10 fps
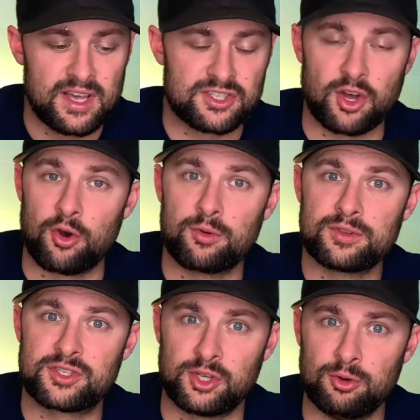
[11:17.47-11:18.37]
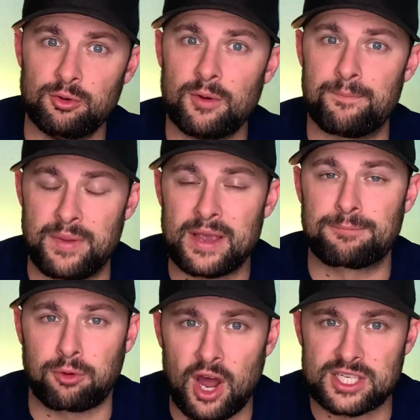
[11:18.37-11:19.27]
So two big
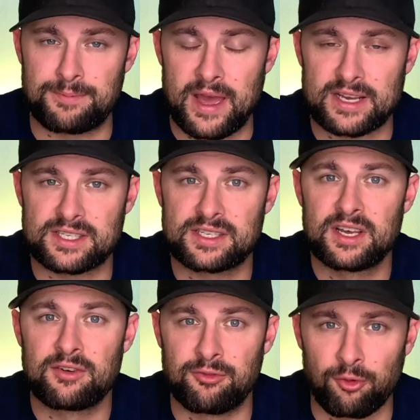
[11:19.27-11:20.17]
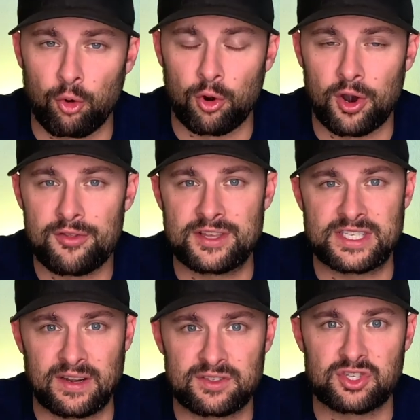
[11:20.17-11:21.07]
prospects for the
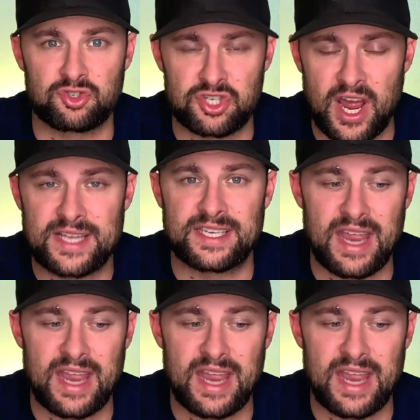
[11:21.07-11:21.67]
San Francisco Giants,